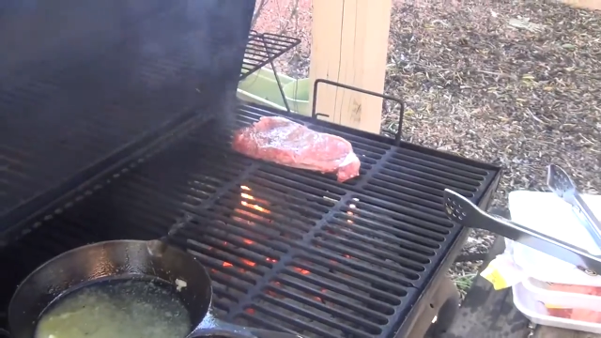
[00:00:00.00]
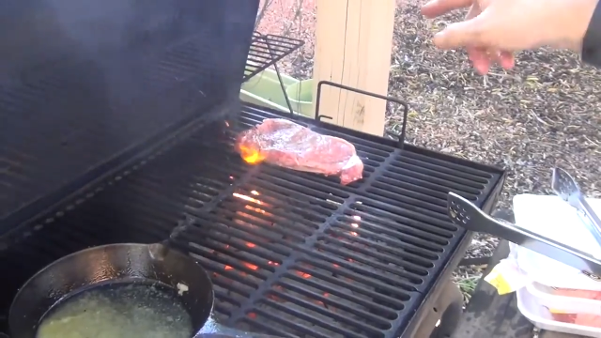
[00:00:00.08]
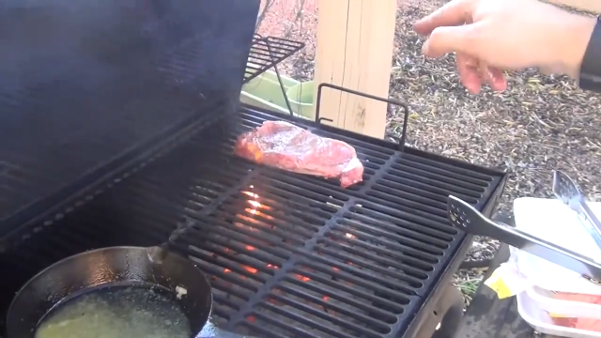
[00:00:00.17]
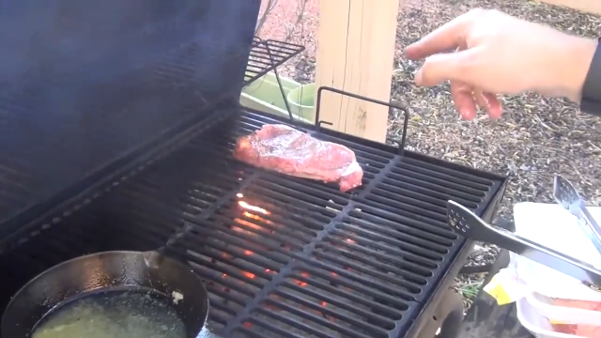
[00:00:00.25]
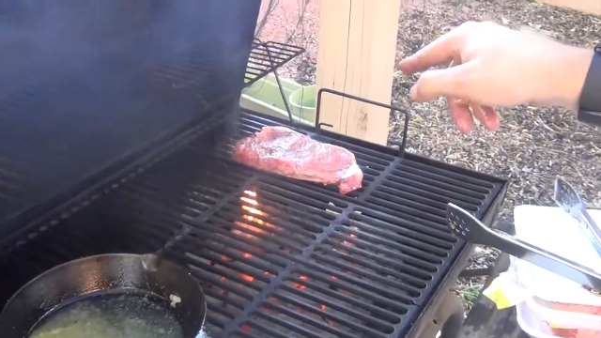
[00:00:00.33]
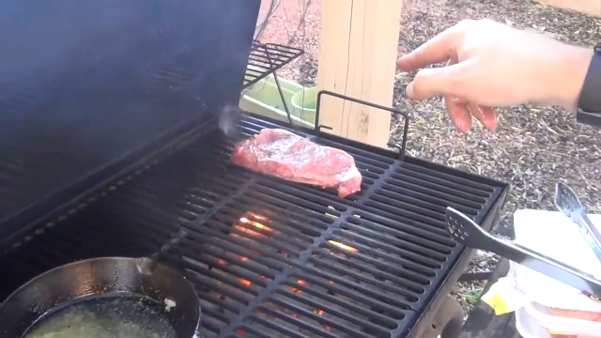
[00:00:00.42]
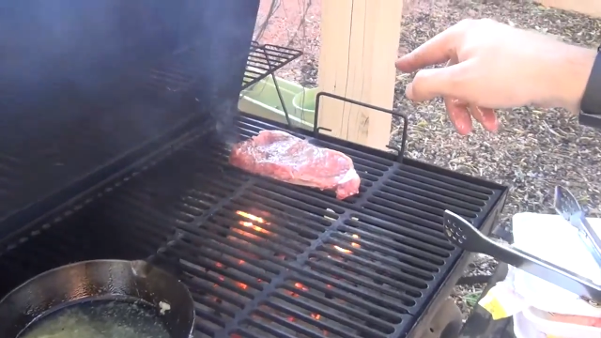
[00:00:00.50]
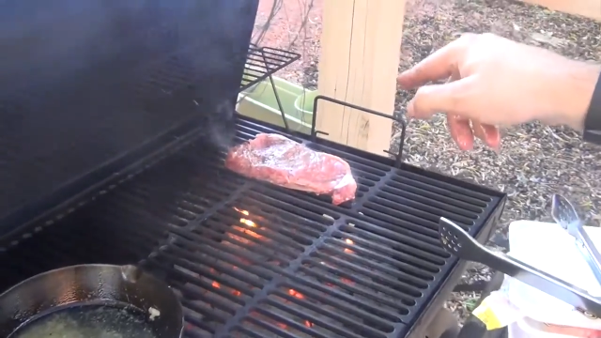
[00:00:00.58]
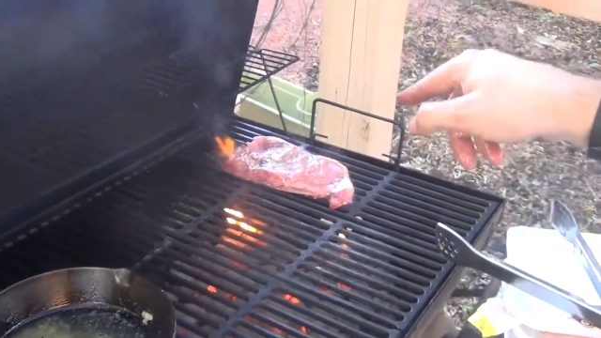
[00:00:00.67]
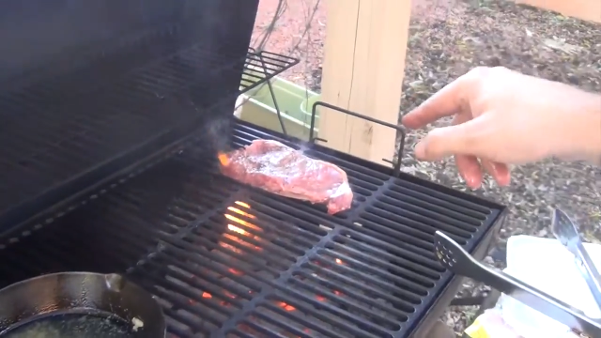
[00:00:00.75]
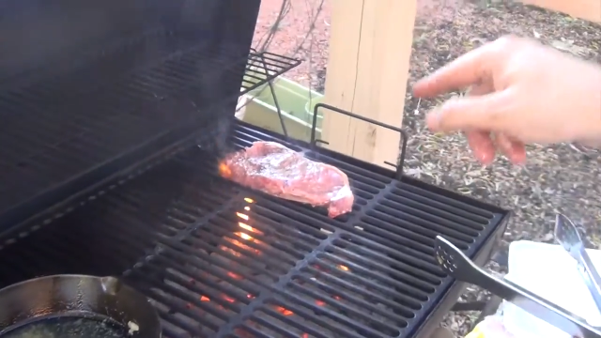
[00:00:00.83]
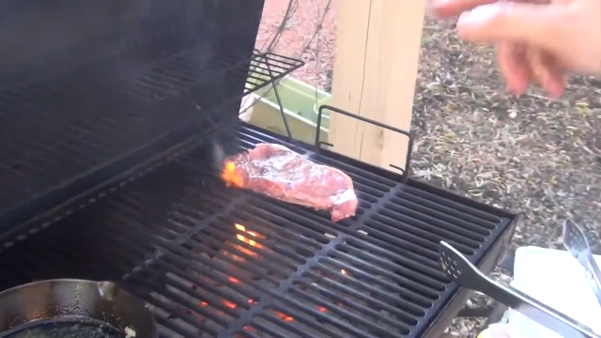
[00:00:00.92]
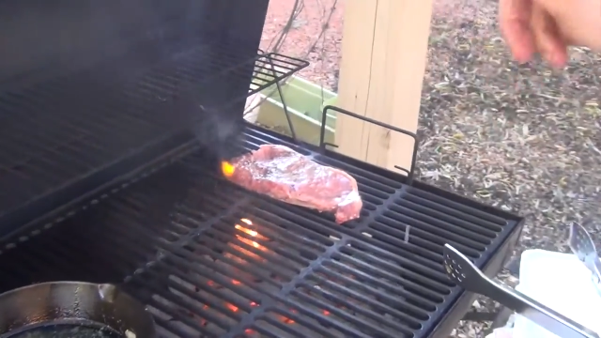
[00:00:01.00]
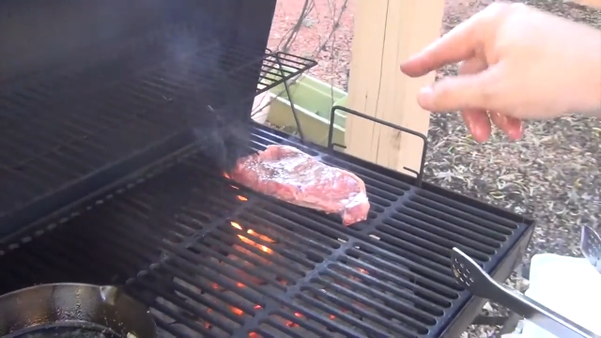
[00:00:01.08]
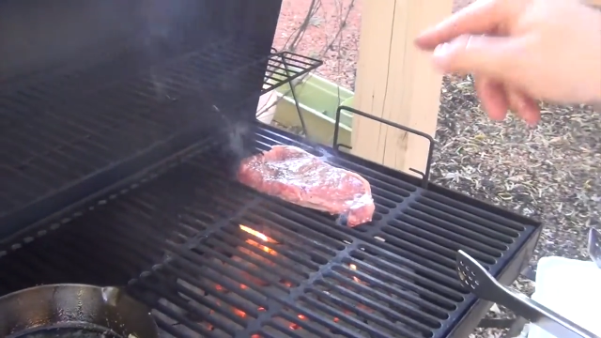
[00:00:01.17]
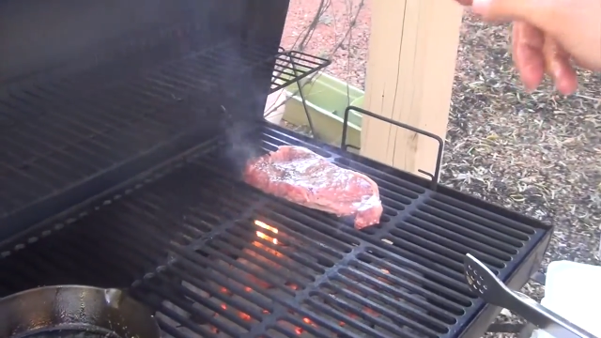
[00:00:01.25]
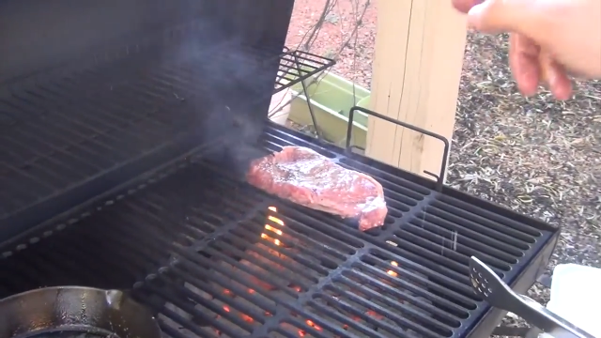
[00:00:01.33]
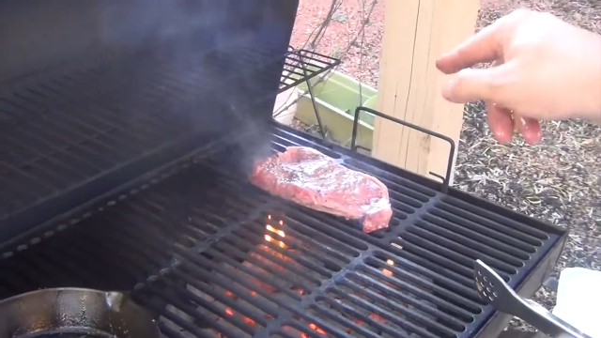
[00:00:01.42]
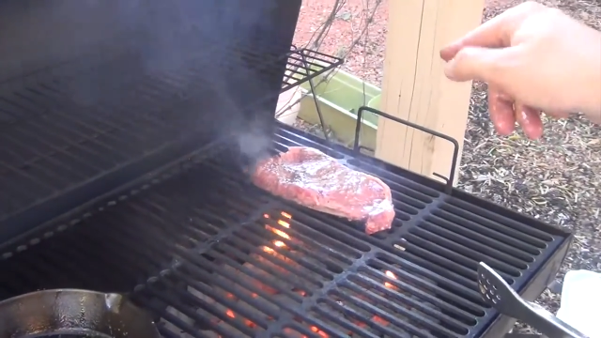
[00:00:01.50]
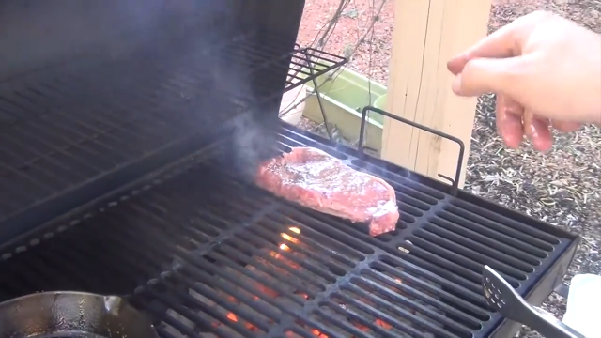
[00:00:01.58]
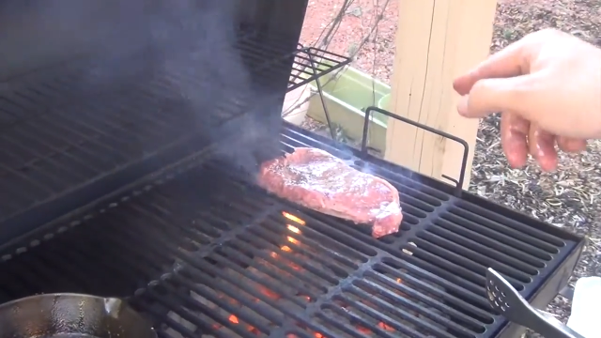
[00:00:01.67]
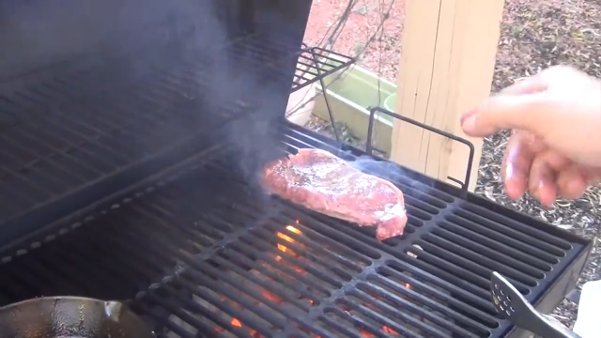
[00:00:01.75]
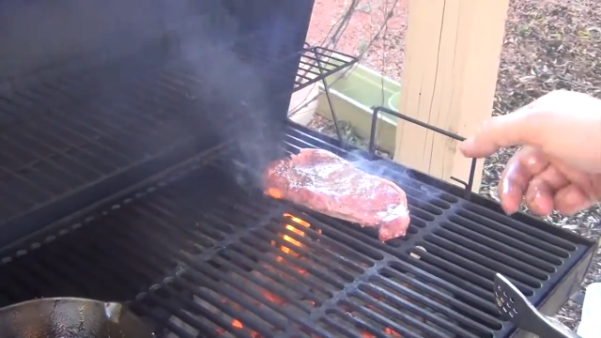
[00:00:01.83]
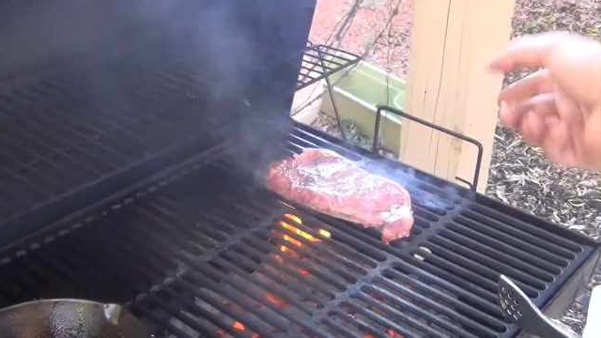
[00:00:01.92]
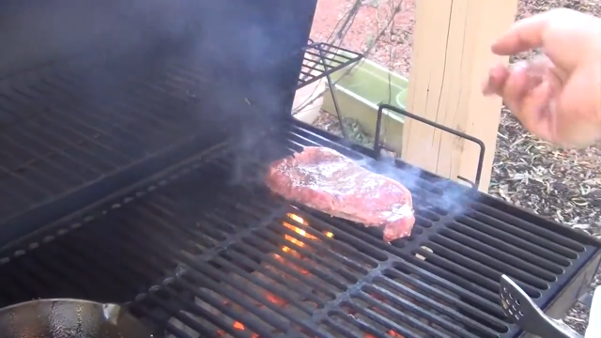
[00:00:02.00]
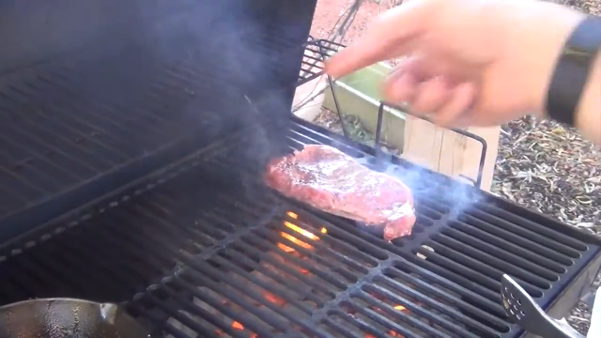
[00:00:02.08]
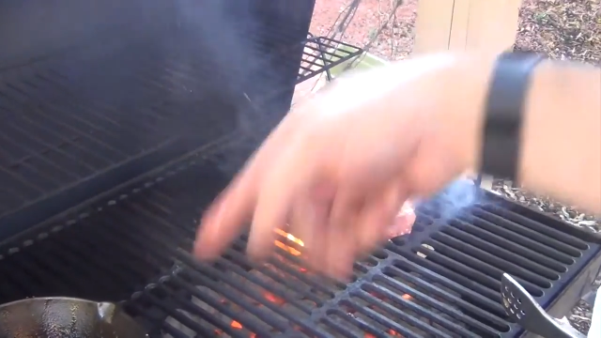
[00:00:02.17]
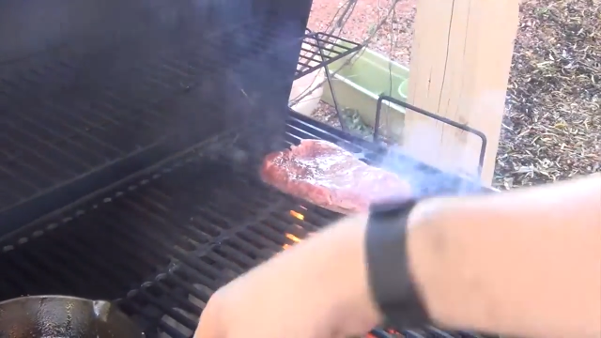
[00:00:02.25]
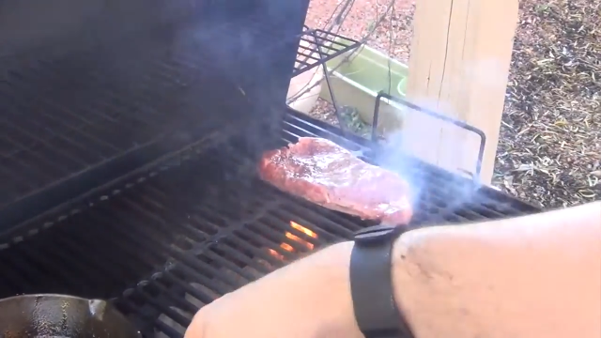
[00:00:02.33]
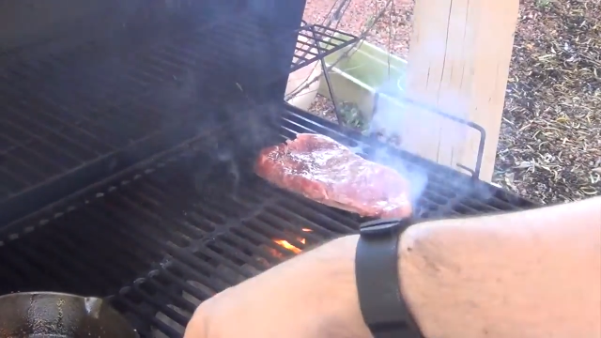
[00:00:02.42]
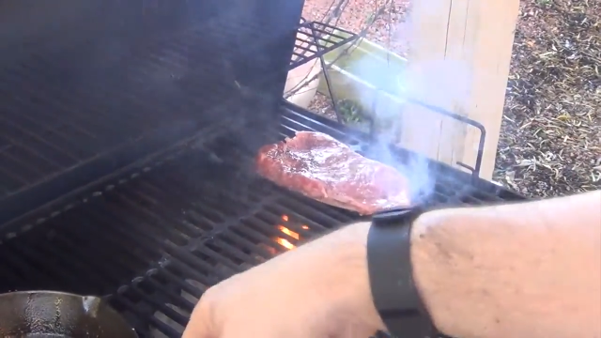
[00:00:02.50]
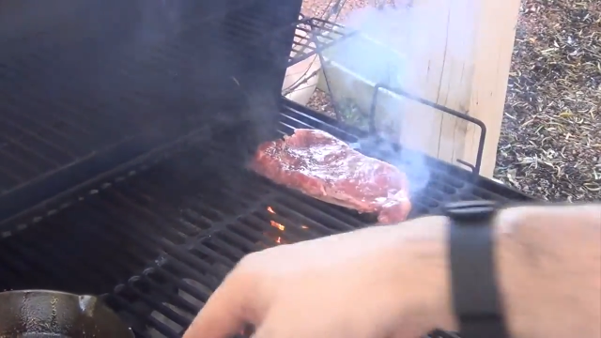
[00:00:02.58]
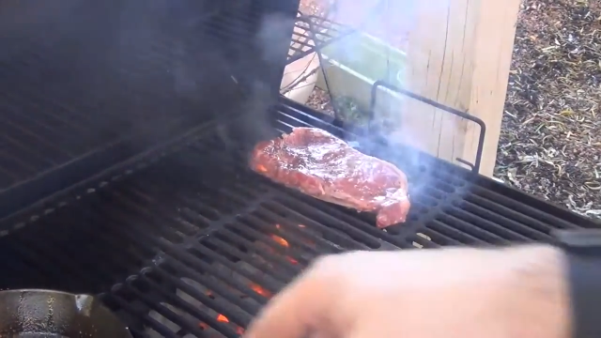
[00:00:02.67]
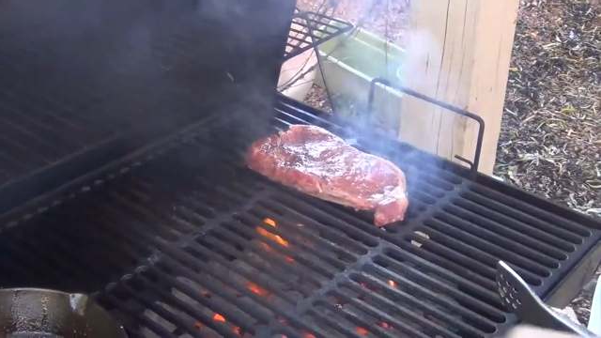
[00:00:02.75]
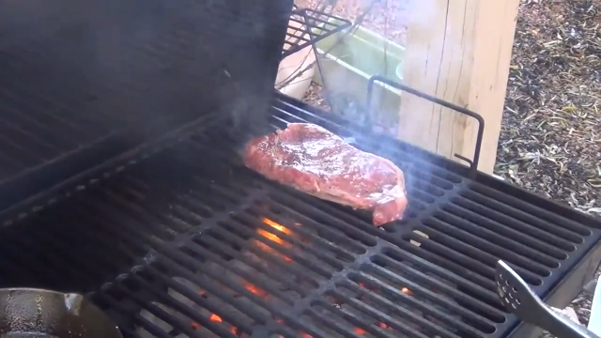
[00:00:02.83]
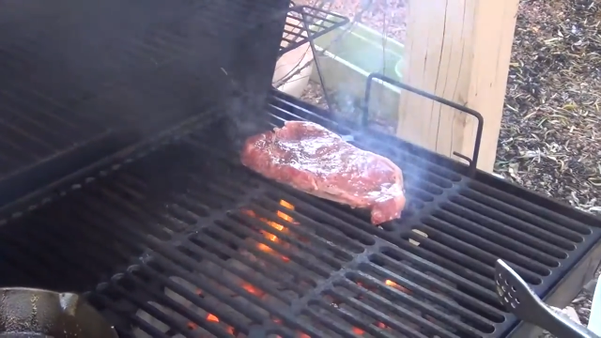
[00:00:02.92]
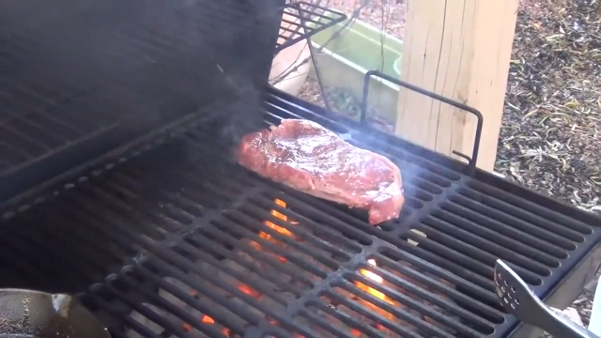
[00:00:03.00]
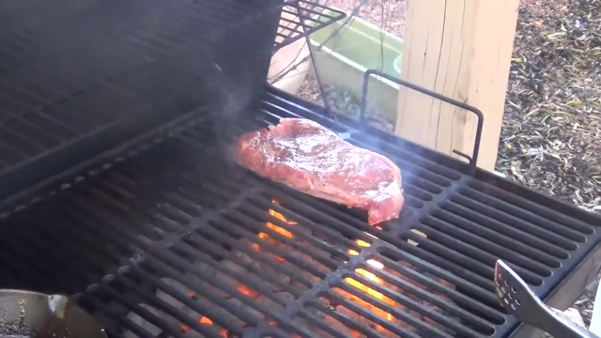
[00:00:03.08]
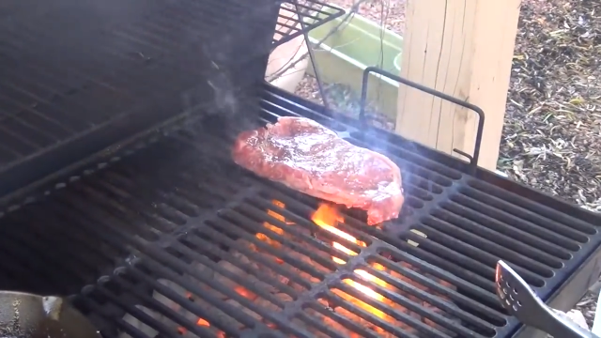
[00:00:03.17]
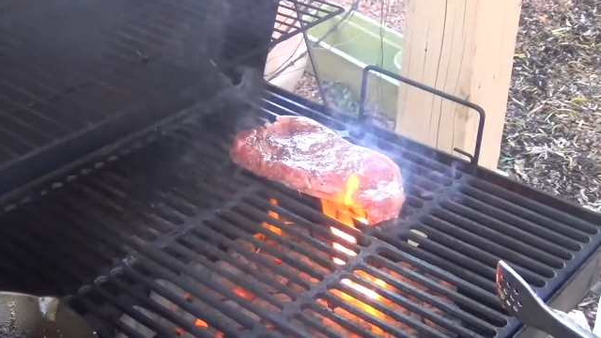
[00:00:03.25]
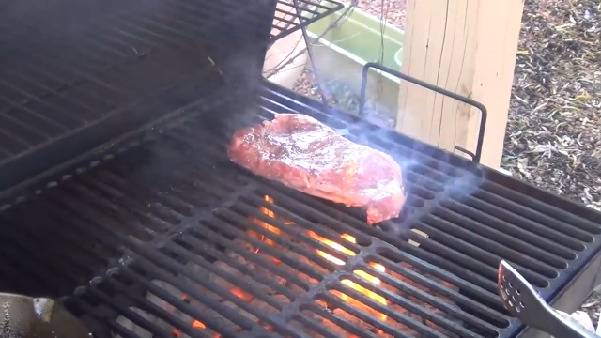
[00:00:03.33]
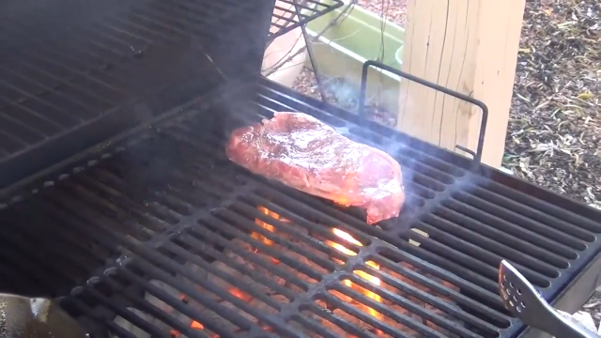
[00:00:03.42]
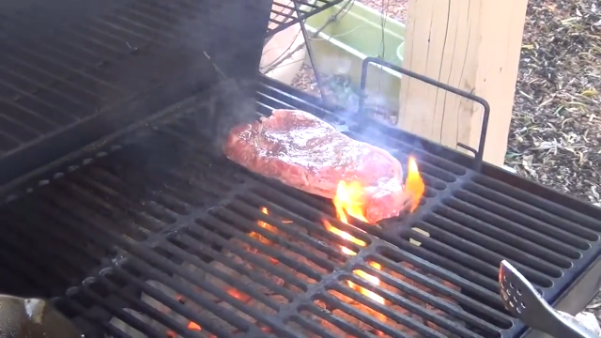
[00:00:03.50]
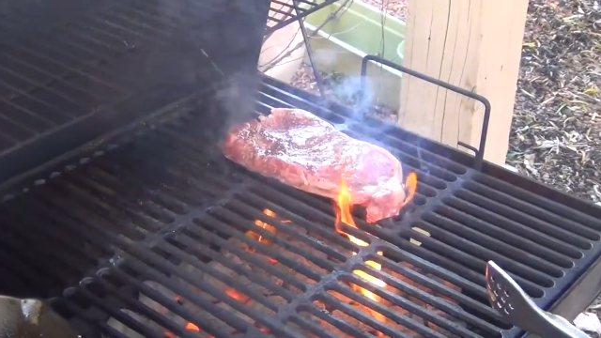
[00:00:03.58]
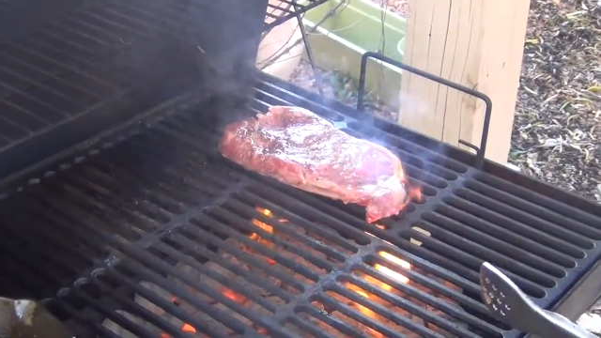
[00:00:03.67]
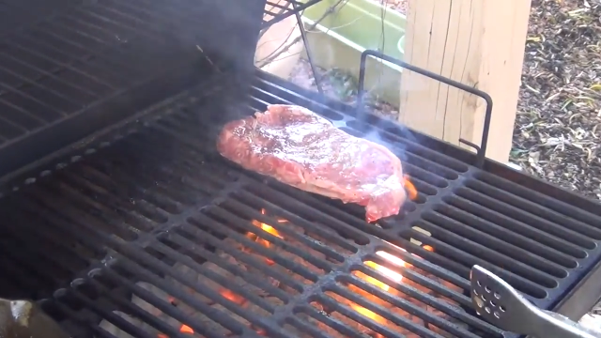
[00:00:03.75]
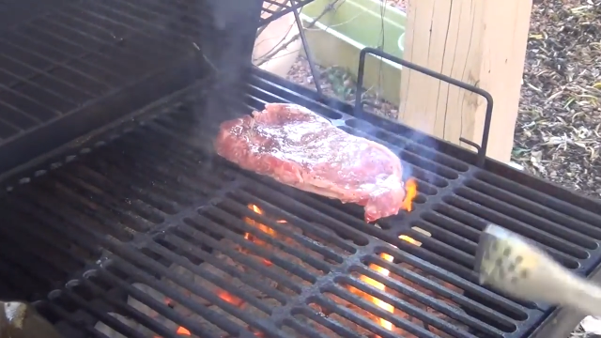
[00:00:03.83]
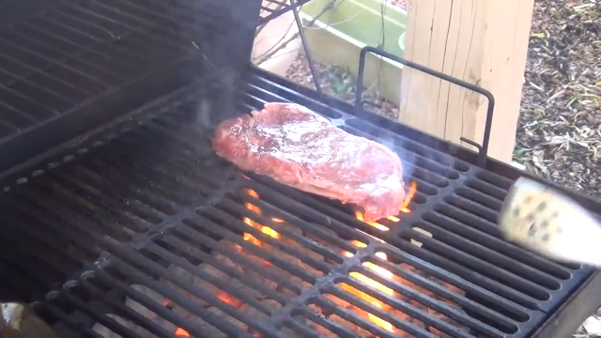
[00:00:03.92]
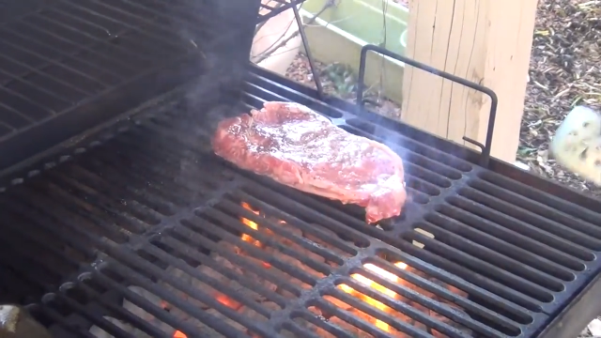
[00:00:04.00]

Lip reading: Nobody's mouth can be seen.